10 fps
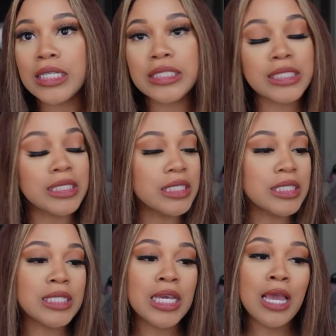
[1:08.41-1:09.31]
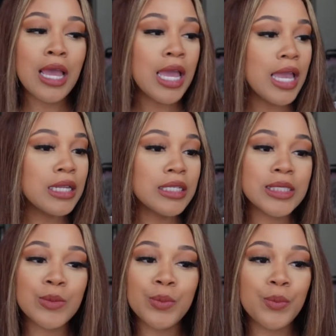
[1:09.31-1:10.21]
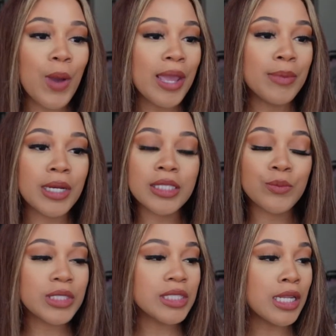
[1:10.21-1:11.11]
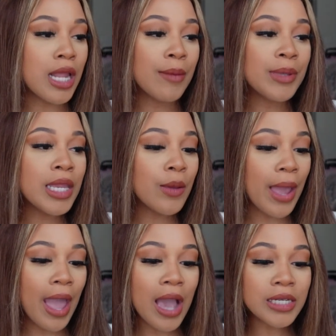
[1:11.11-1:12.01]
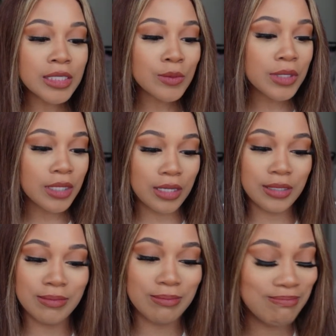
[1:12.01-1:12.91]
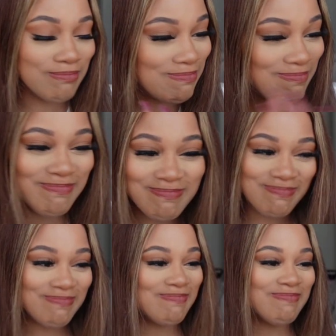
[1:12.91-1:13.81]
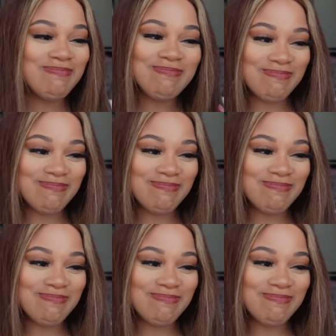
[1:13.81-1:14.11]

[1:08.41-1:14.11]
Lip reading: It looks way better with the sunlight. But anyway, I just want to...